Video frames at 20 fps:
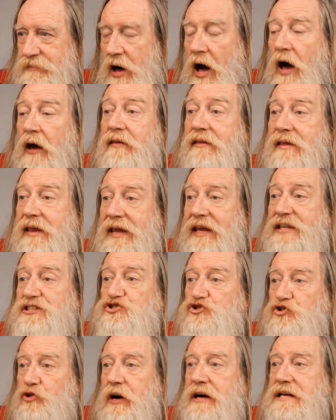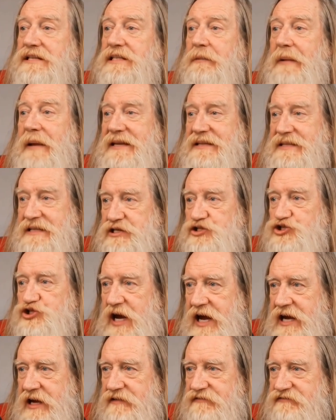I think it's trying to make
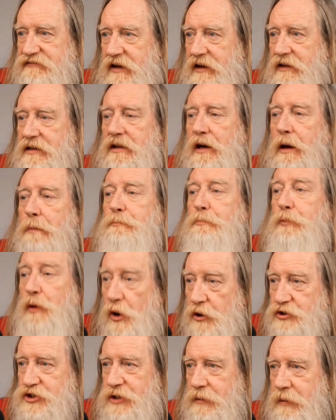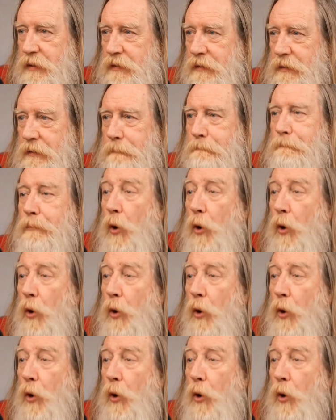DJing feel approachable,